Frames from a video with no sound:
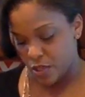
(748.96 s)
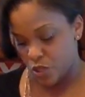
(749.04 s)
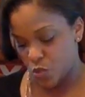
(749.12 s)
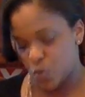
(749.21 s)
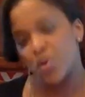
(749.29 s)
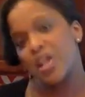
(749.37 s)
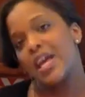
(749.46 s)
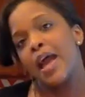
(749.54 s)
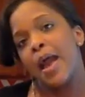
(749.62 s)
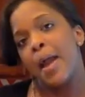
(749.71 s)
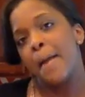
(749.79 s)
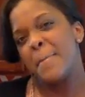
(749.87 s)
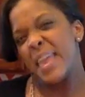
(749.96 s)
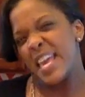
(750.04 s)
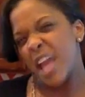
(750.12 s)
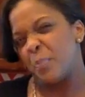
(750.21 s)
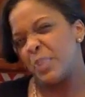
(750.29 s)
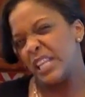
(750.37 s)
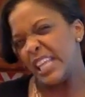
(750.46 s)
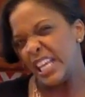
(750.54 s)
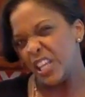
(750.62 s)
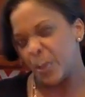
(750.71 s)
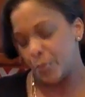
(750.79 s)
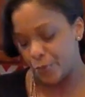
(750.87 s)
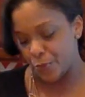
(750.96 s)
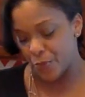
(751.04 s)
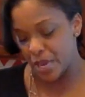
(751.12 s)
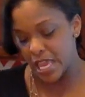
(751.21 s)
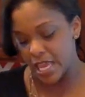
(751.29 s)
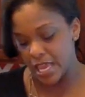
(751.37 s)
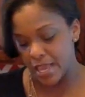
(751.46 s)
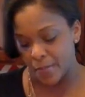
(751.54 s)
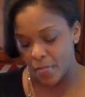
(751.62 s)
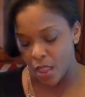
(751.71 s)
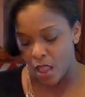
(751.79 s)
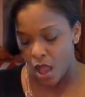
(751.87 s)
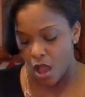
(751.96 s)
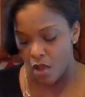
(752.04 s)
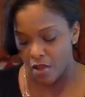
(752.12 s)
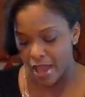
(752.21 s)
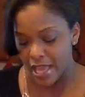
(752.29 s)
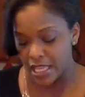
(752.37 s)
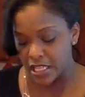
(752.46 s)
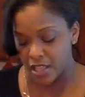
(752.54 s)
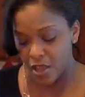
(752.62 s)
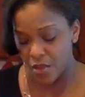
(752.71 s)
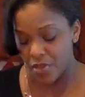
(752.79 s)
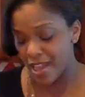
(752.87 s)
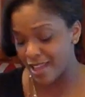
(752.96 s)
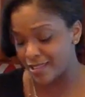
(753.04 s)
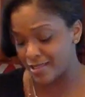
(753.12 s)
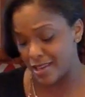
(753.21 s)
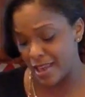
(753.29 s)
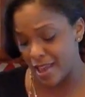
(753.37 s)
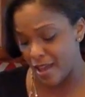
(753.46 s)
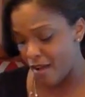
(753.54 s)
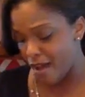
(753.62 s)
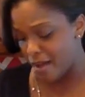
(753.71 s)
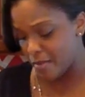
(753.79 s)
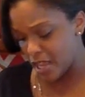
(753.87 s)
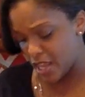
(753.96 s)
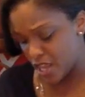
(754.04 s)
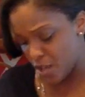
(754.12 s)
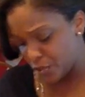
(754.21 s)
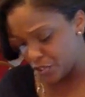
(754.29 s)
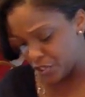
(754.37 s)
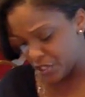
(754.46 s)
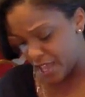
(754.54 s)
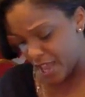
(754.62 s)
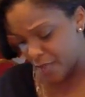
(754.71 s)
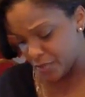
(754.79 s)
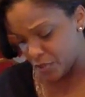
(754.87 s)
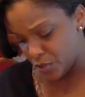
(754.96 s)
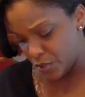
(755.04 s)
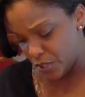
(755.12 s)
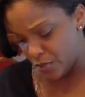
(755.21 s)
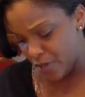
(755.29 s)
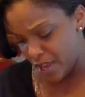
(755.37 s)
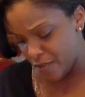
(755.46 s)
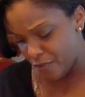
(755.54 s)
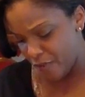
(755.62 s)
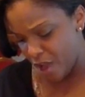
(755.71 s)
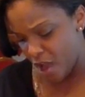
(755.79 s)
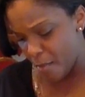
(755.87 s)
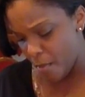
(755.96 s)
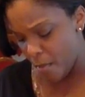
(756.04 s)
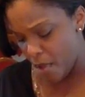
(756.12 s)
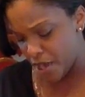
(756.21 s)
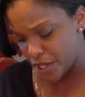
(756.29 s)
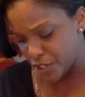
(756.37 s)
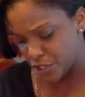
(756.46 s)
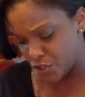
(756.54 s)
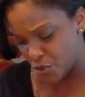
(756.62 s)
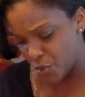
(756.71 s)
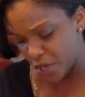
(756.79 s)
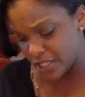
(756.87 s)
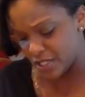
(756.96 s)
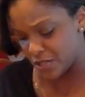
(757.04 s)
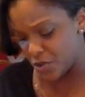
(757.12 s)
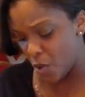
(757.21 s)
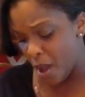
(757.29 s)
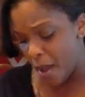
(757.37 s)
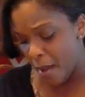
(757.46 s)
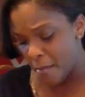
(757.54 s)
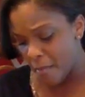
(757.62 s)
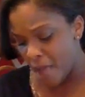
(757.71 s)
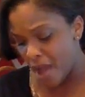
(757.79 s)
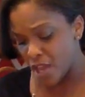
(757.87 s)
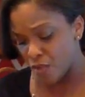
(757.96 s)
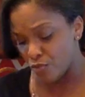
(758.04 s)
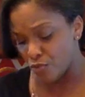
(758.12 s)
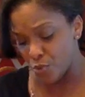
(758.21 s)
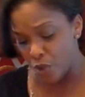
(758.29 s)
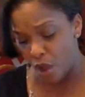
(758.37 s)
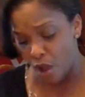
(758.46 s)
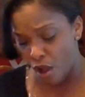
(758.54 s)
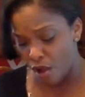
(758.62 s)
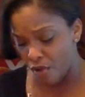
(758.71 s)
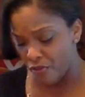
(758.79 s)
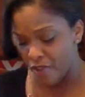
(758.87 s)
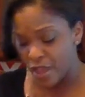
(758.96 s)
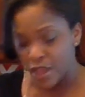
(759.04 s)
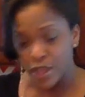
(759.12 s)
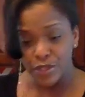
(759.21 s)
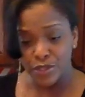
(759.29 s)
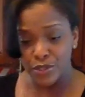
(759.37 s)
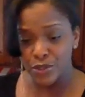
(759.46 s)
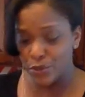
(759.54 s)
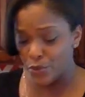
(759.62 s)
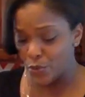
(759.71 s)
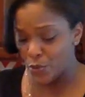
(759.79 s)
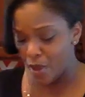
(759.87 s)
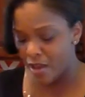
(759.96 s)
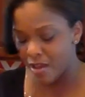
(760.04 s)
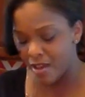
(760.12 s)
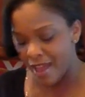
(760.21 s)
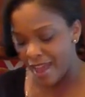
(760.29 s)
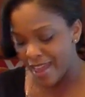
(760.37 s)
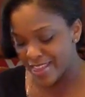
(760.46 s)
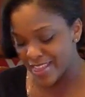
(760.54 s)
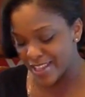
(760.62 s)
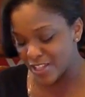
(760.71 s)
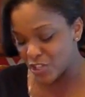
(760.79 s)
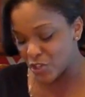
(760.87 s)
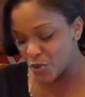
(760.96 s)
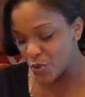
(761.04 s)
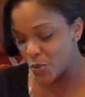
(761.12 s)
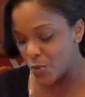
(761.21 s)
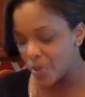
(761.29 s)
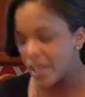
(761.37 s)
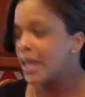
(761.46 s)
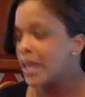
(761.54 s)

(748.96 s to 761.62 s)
So we're going to make our plate look pretty. Okay, so the SNL, I mean, it was just absolutely great. From Martin Short to Maya Rudolph to the 2